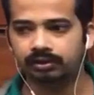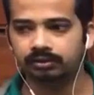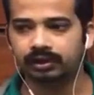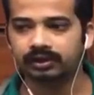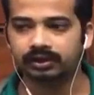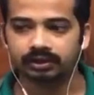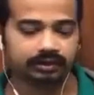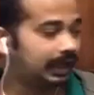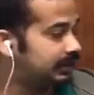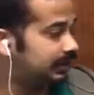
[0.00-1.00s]
look at here,
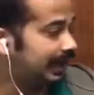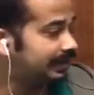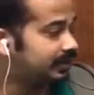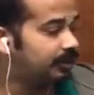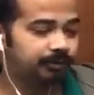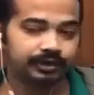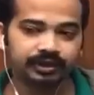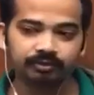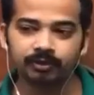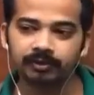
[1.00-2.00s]
that's x component
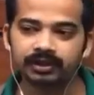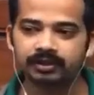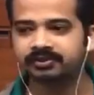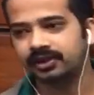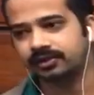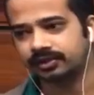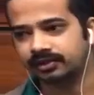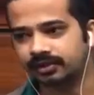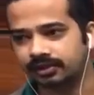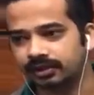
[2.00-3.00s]
of momentum changes,
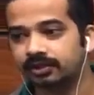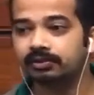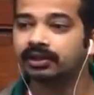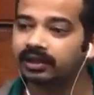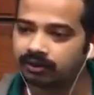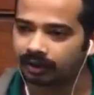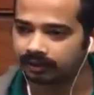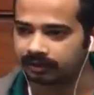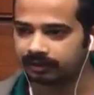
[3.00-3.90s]
isn't it? It will recoil.